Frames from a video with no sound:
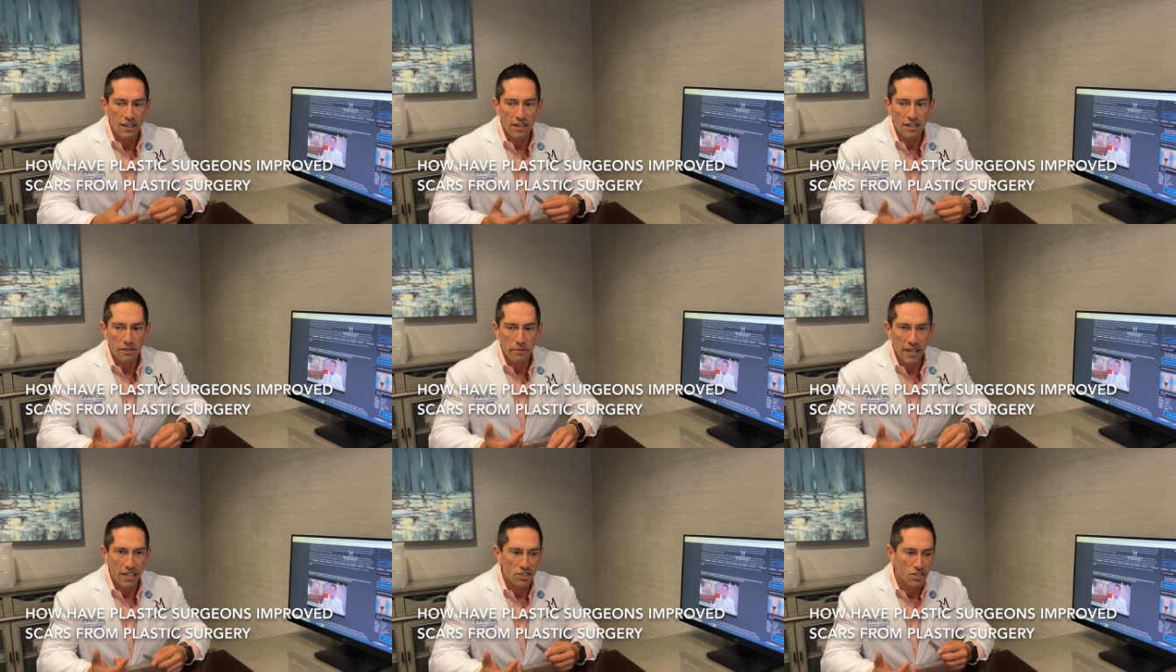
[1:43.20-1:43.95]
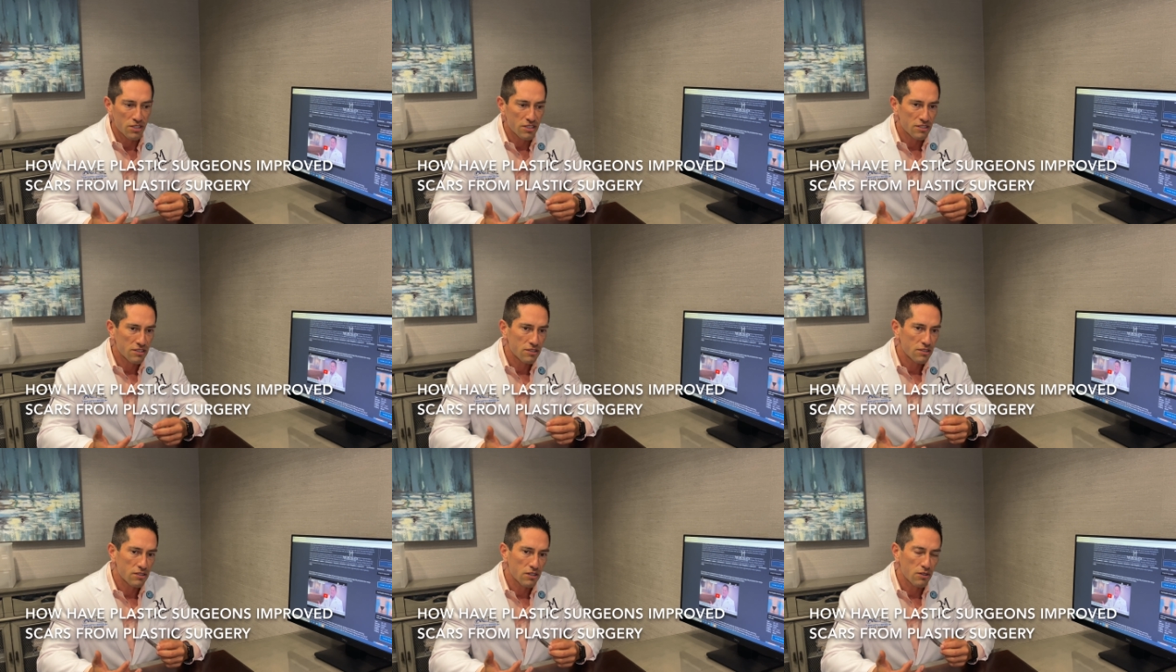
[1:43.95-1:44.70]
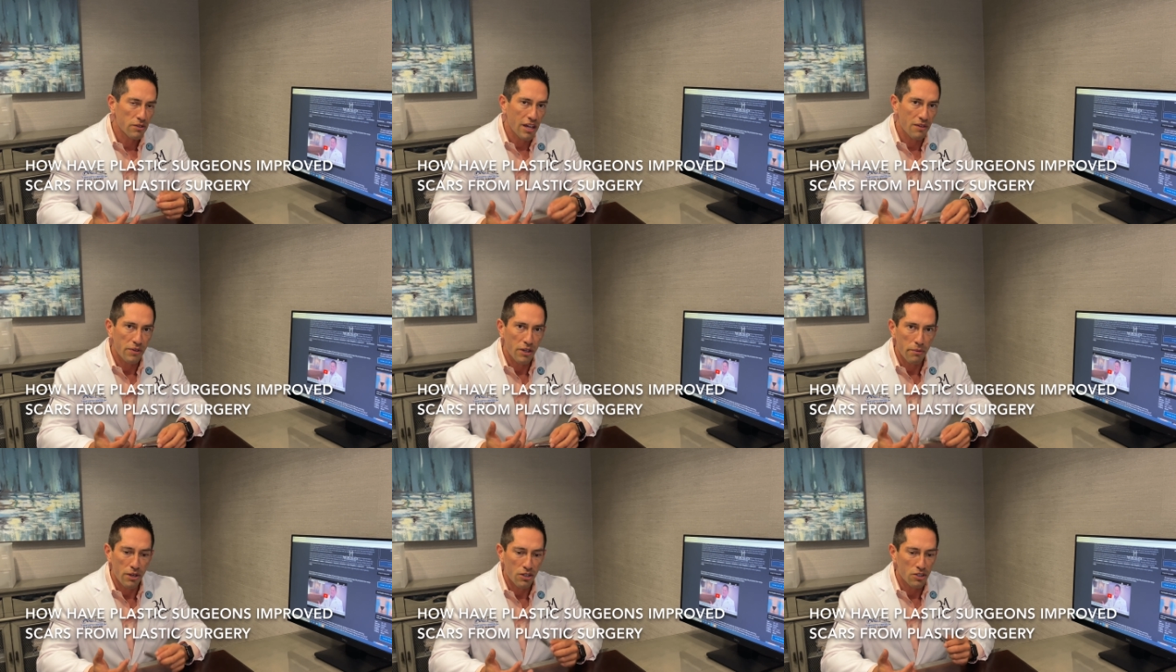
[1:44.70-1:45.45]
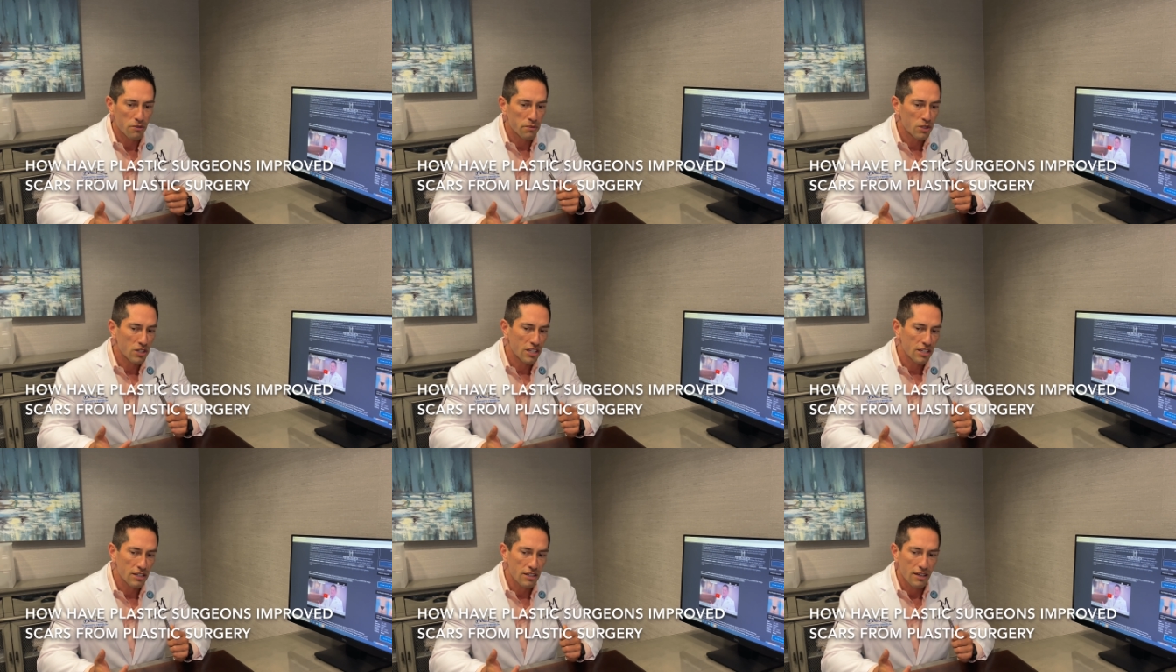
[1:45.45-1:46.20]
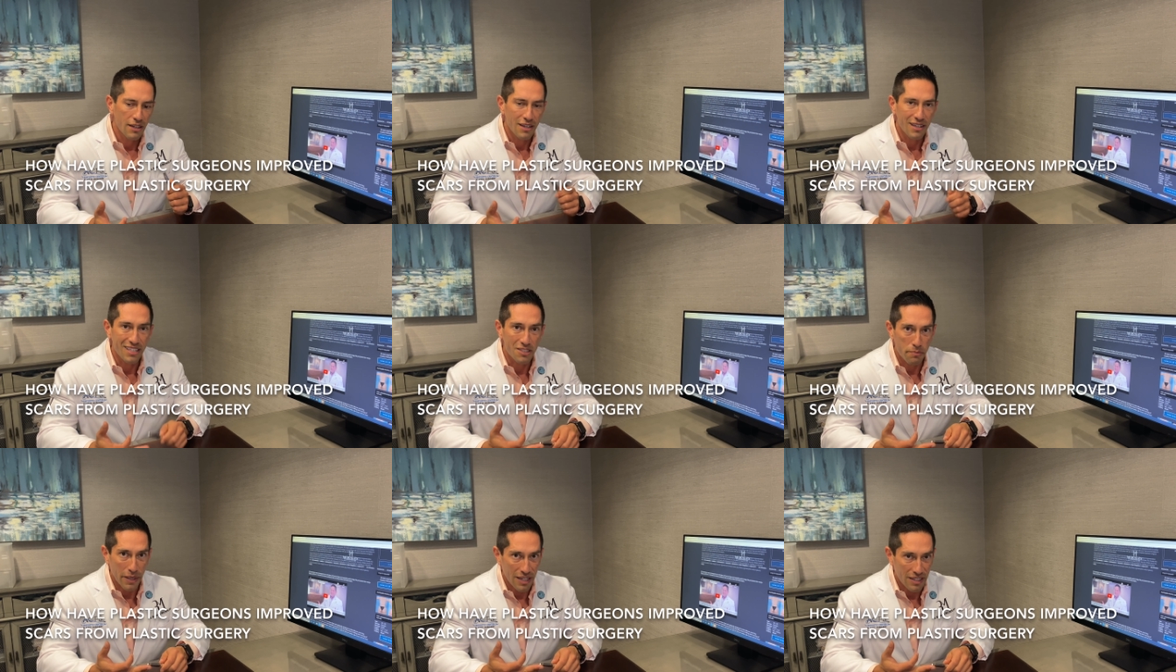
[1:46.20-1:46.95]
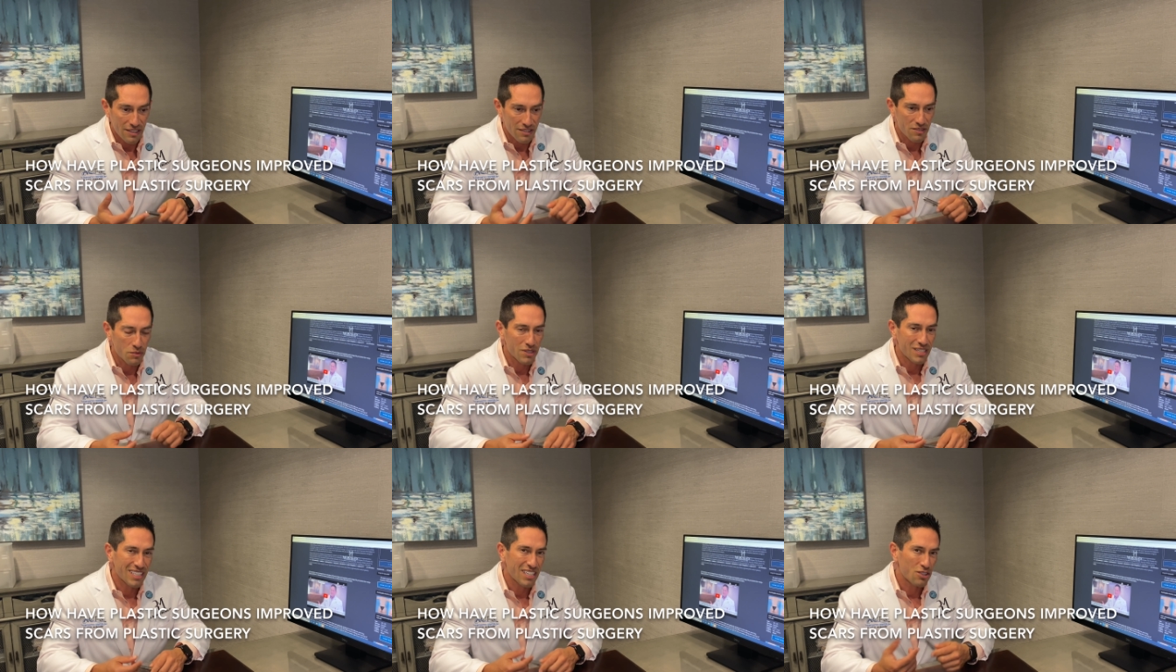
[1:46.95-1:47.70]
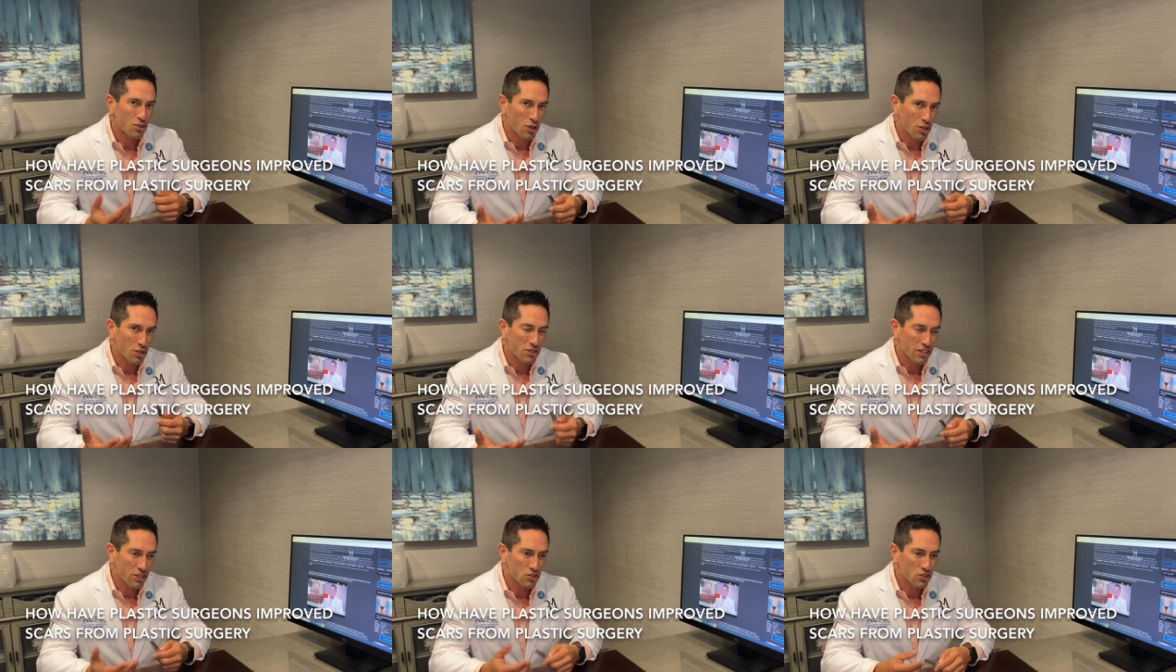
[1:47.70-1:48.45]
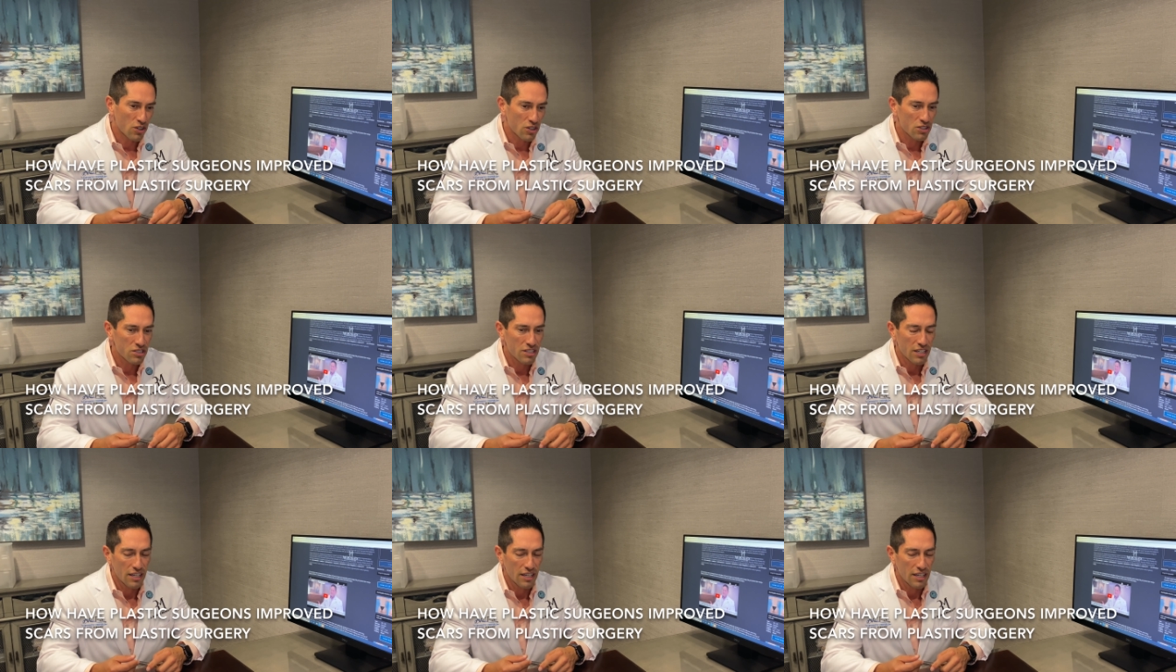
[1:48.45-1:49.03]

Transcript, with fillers: Um, Asians, you know, the African American community, Hispanics, we tend to get darker, thicker scars.